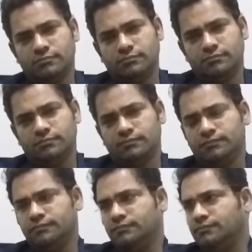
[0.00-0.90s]

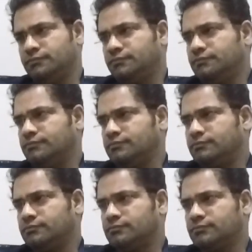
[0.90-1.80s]

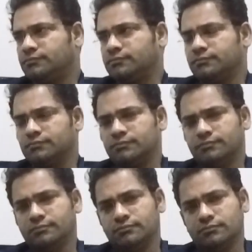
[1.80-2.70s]

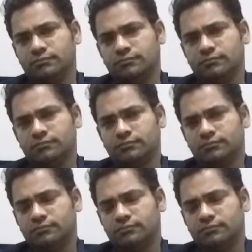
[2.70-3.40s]
(not speaking)